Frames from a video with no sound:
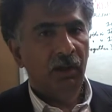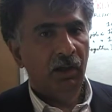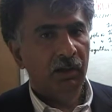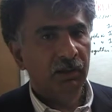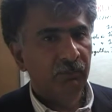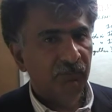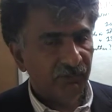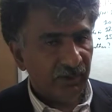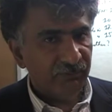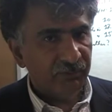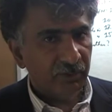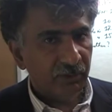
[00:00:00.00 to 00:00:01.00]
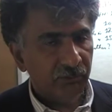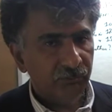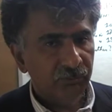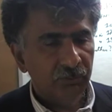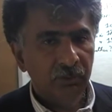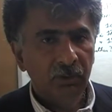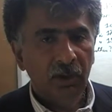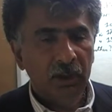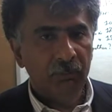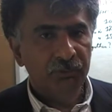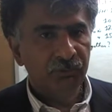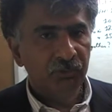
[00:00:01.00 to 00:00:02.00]
I'll give you 5 seconds. I
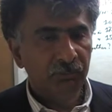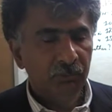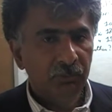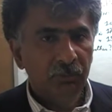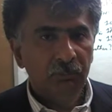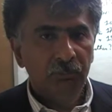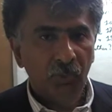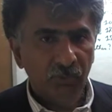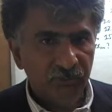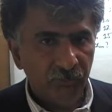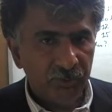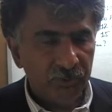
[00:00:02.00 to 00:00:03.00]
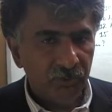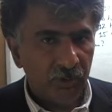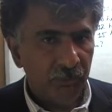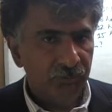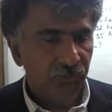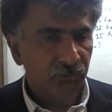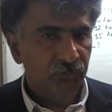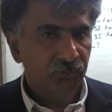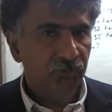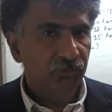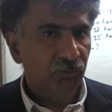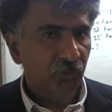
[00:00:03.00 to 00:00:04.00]
want you to pause the video, I want you to
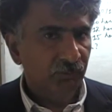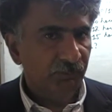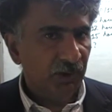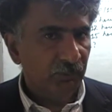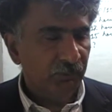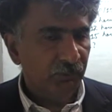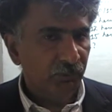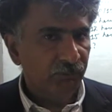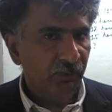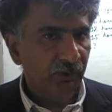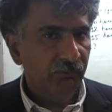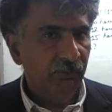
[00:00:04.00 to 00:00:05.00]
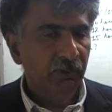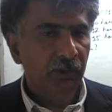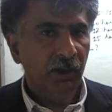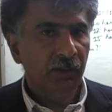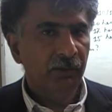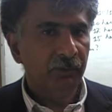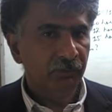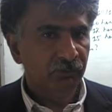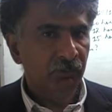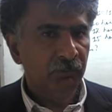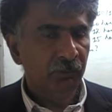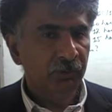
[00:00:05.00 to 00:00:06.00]
solve the problem yourself and then
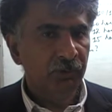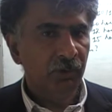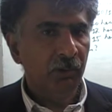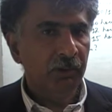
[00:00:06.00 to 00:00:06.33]
resume the video.